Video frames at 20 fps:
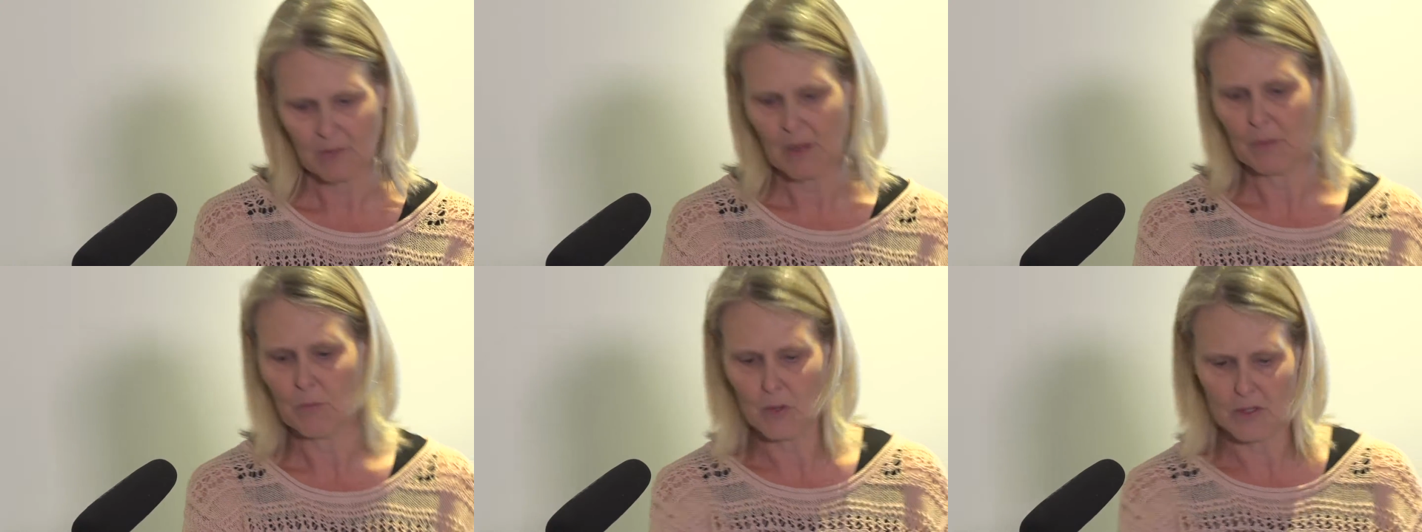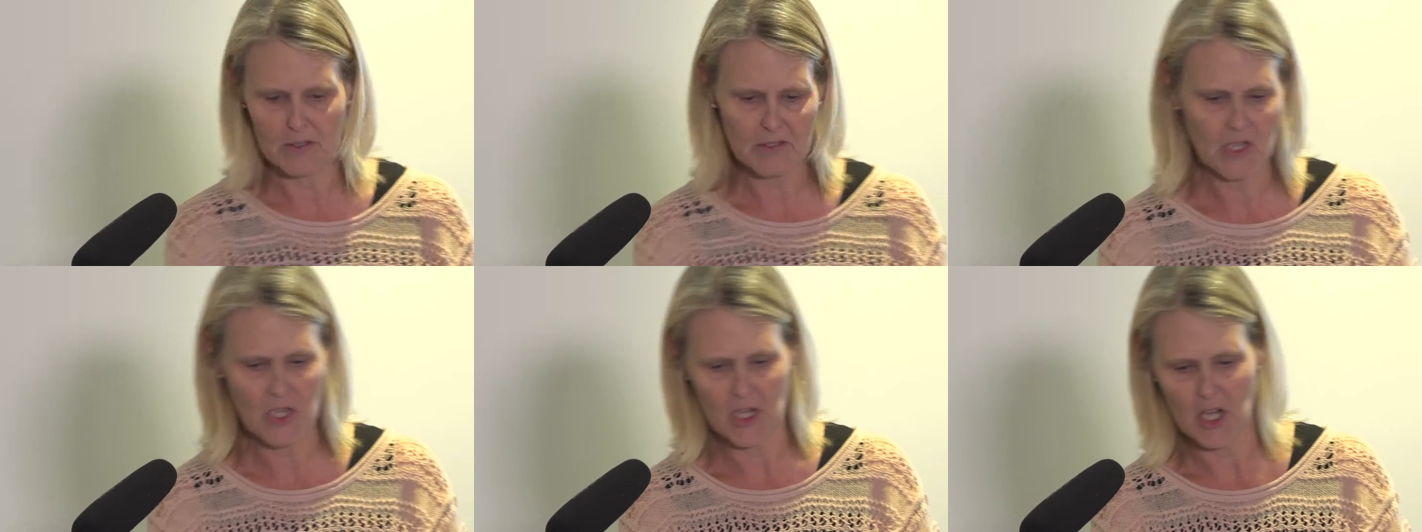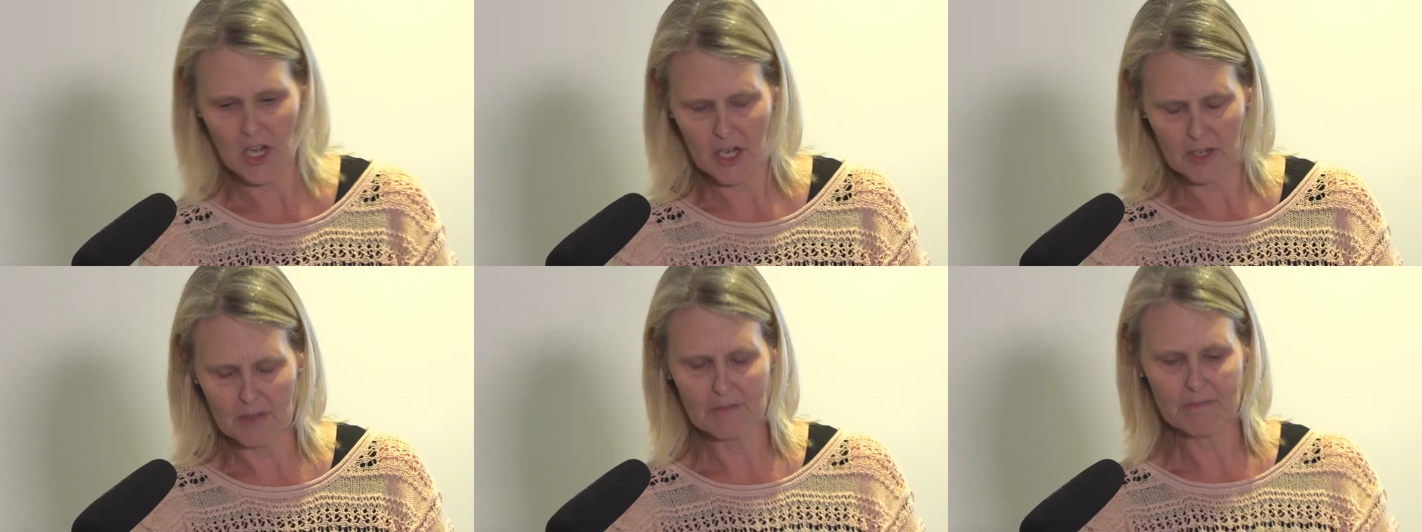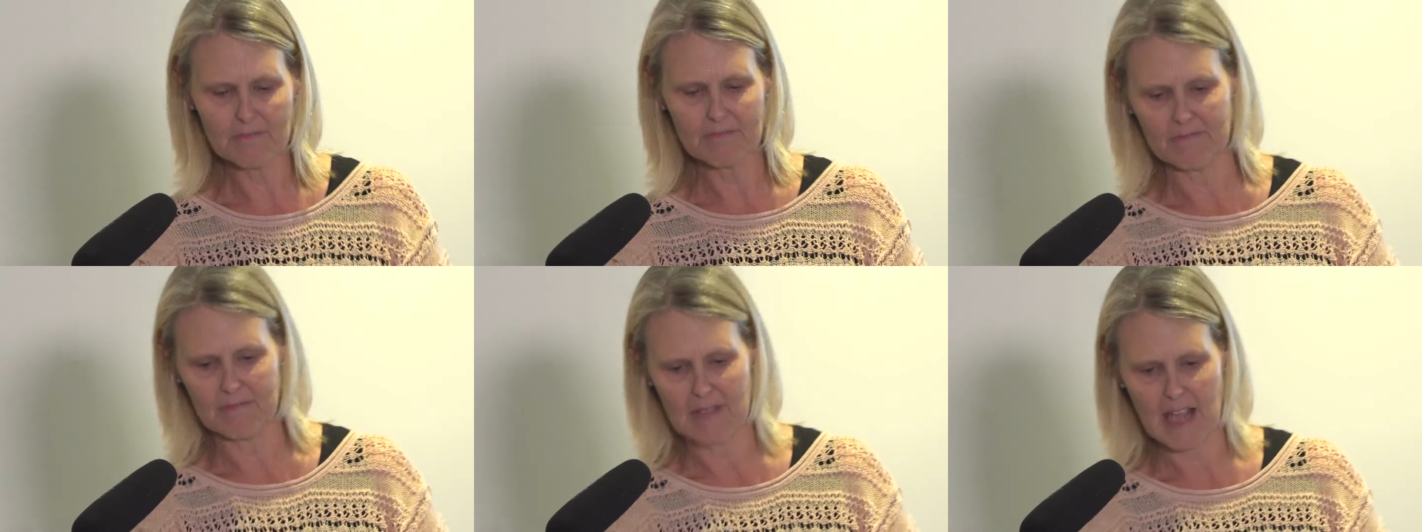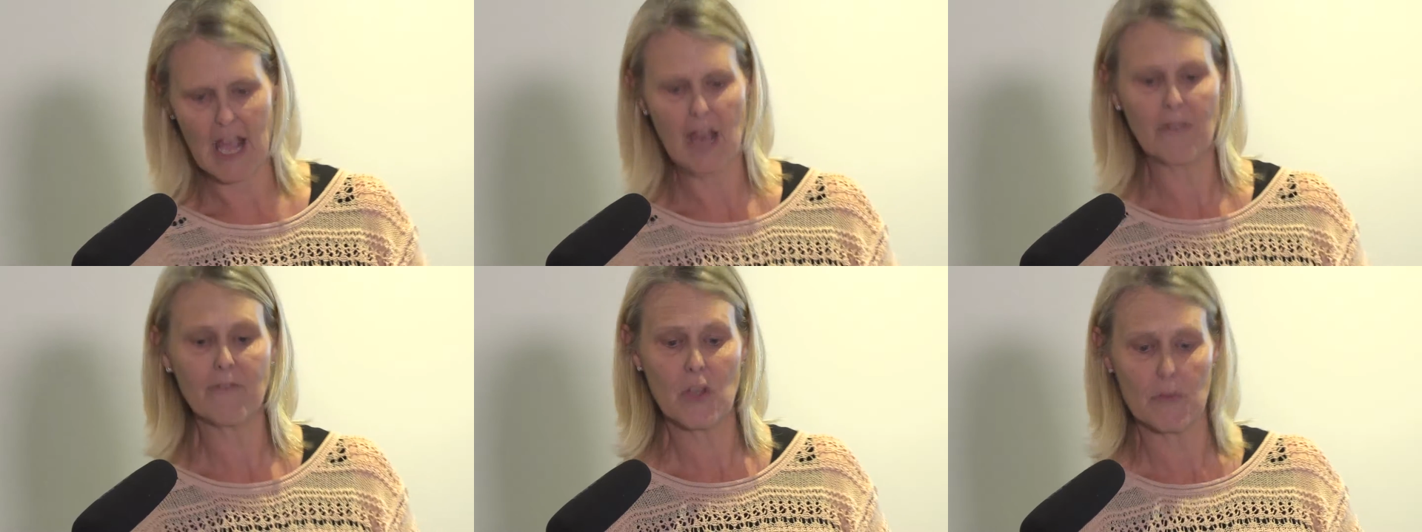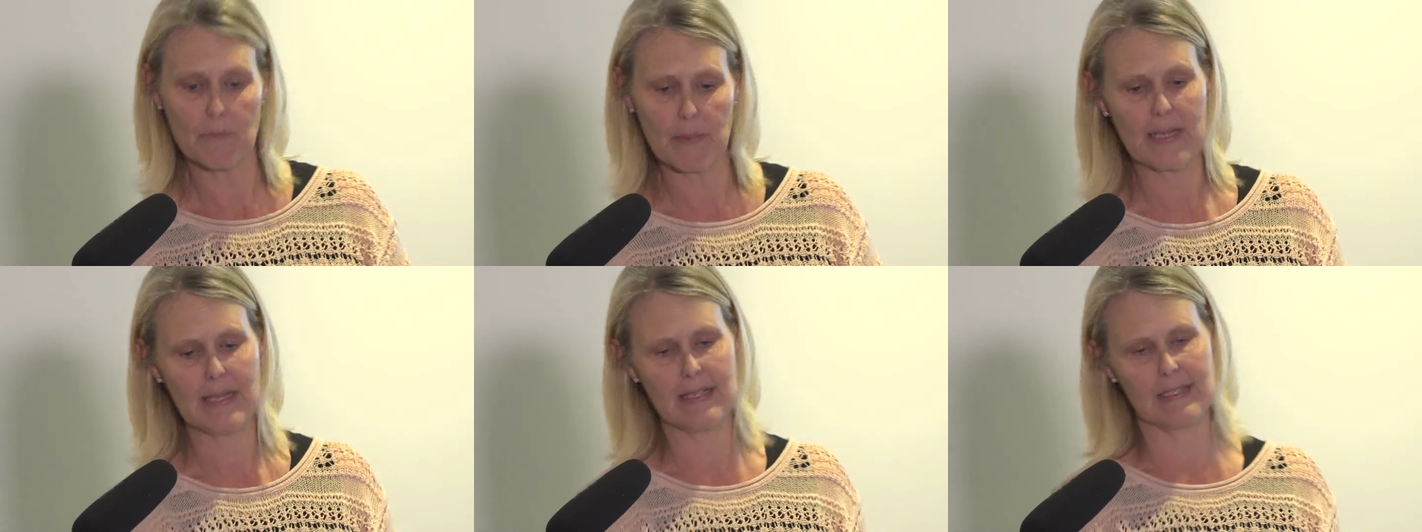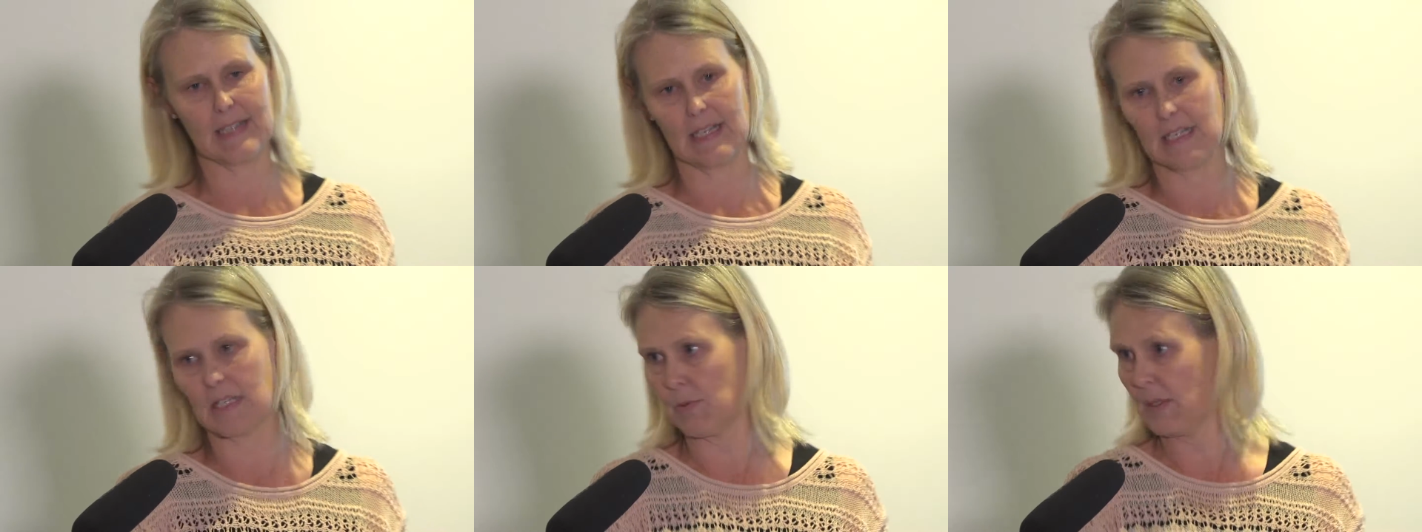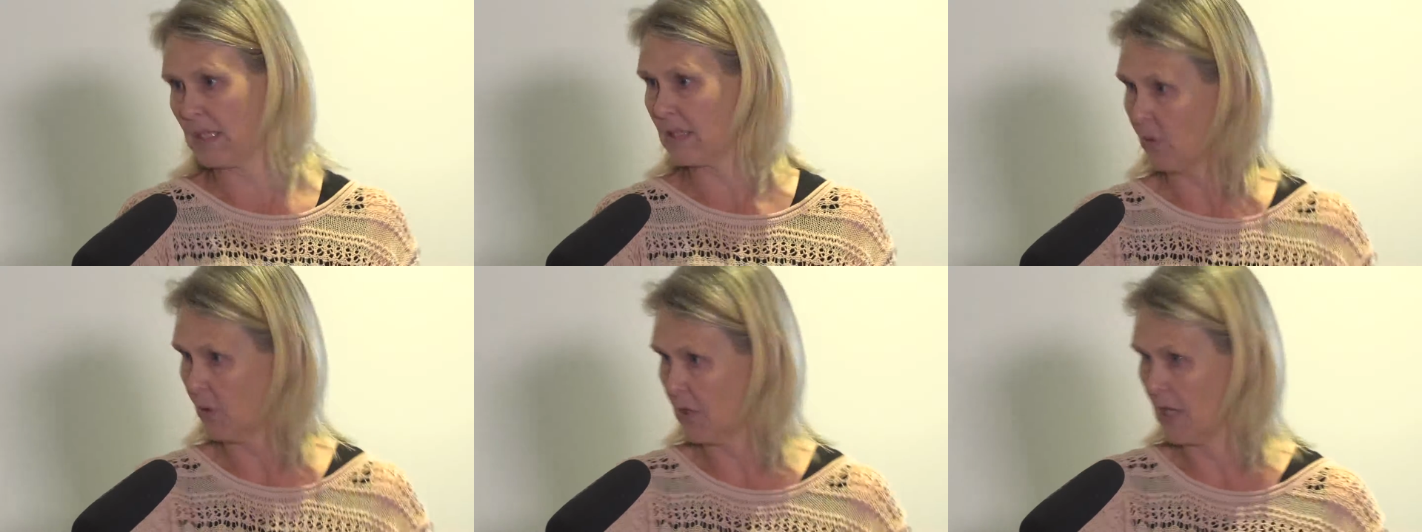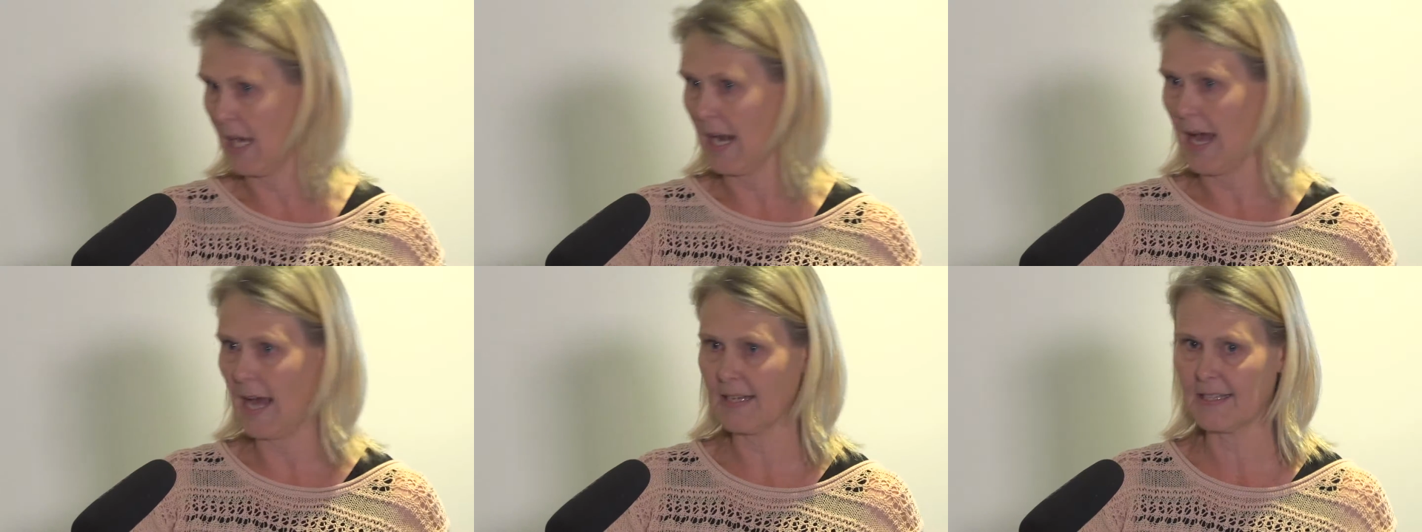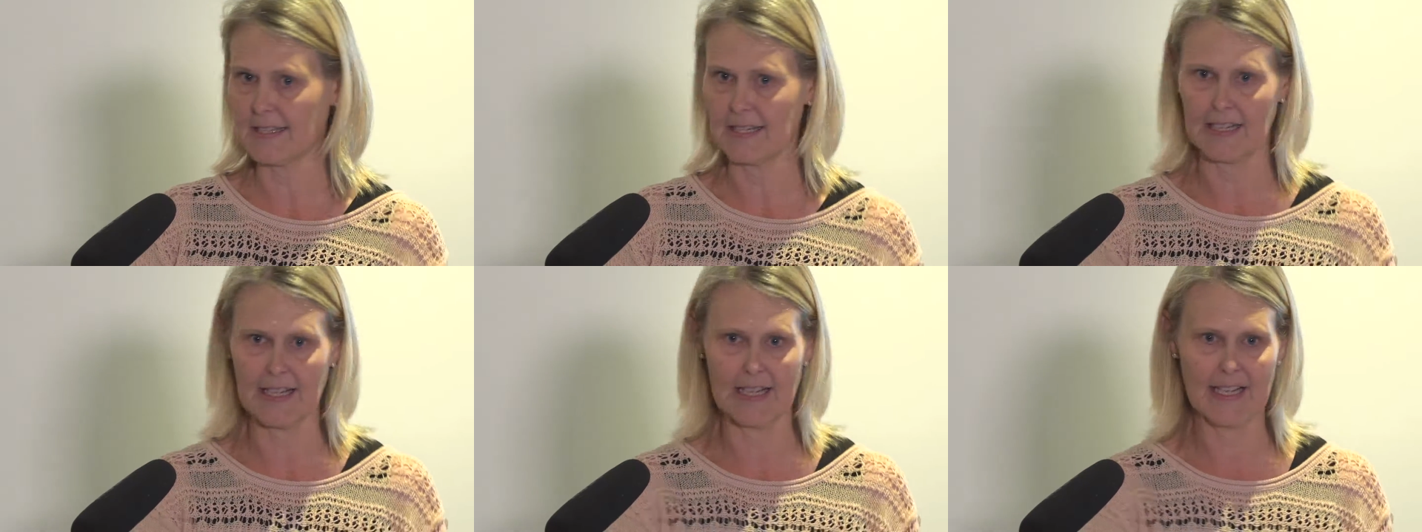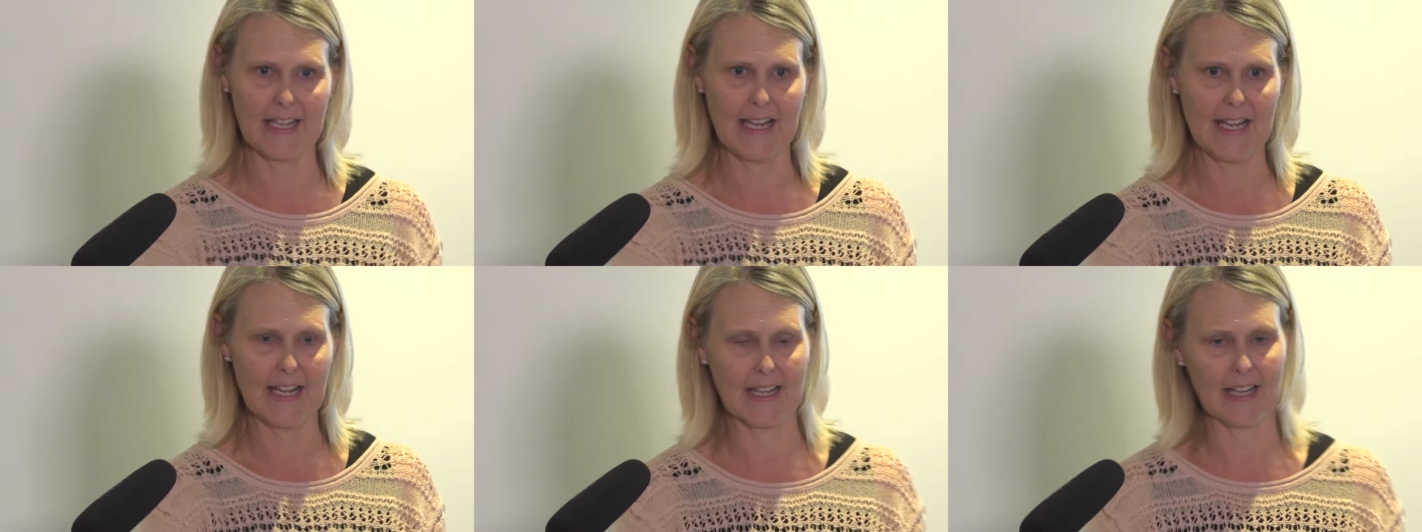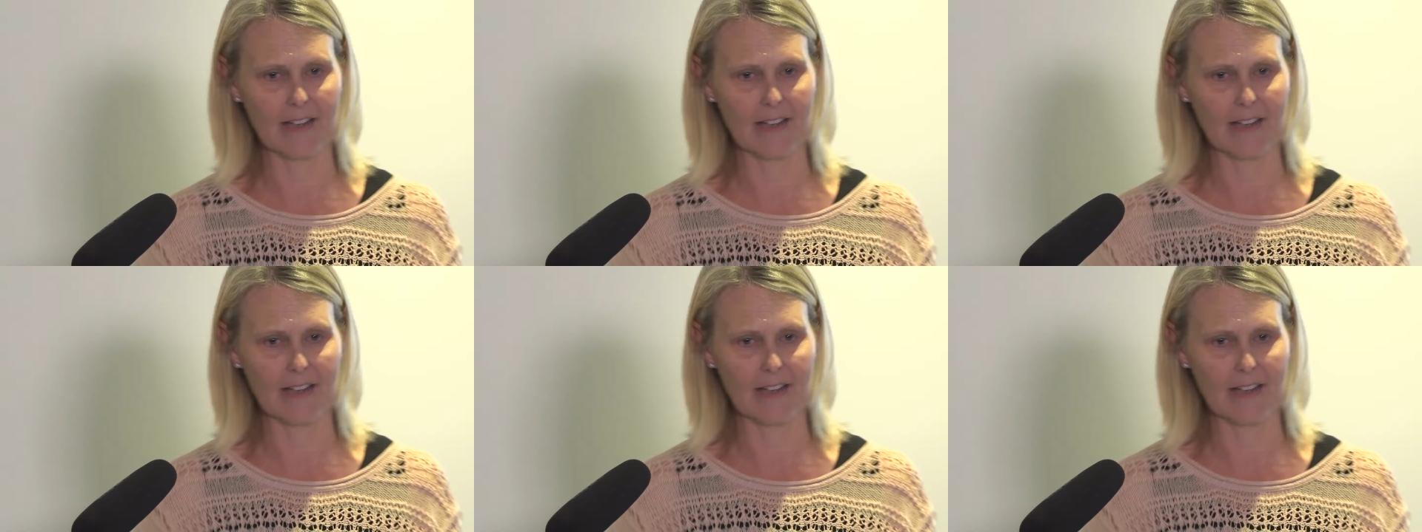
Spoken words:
what, you know, how have you been since we saw you last at clinic?"